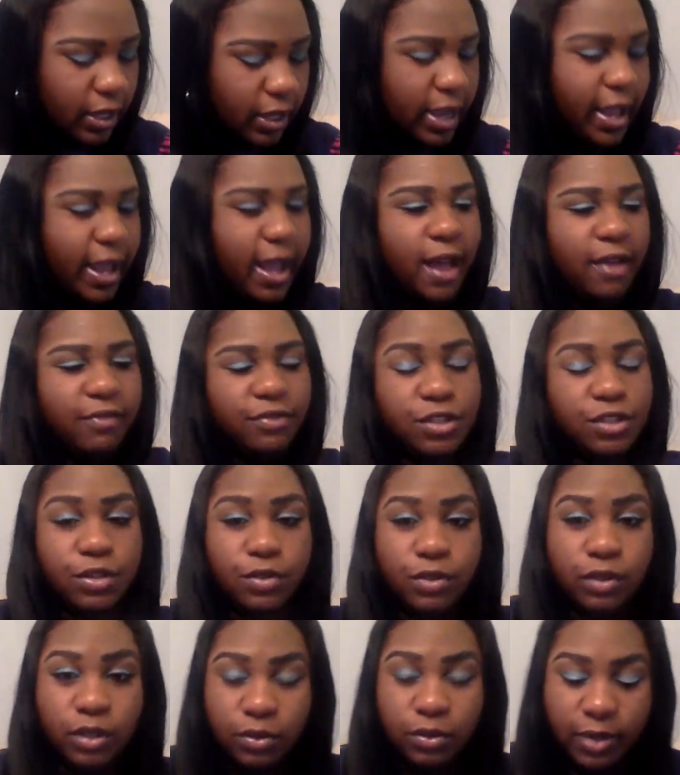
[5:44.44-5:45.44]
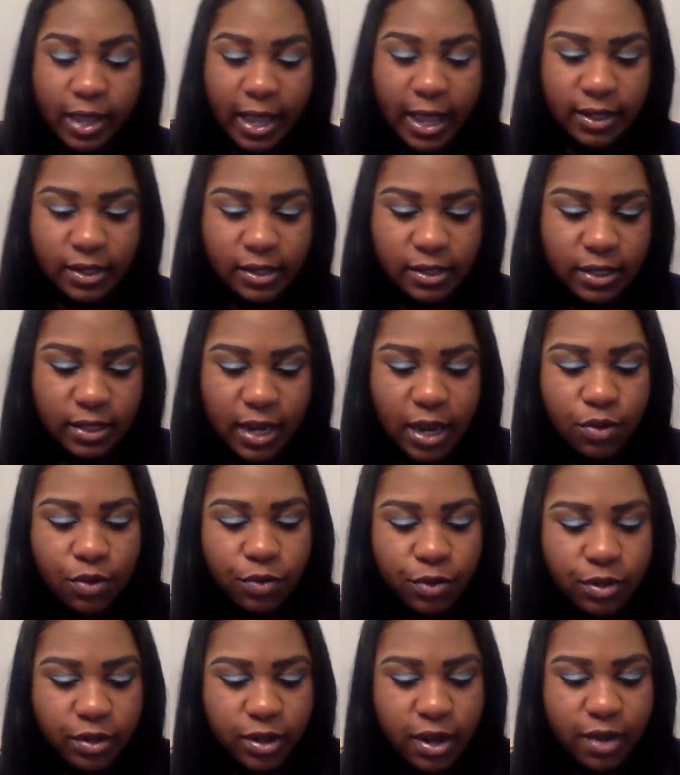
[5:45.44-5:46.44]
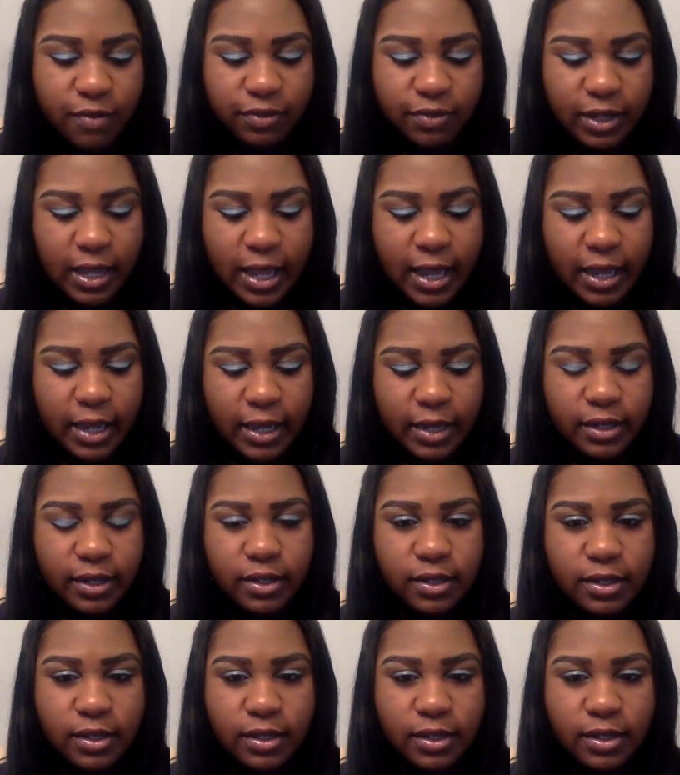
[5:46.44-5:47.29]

I have two little hats that I ordered offline.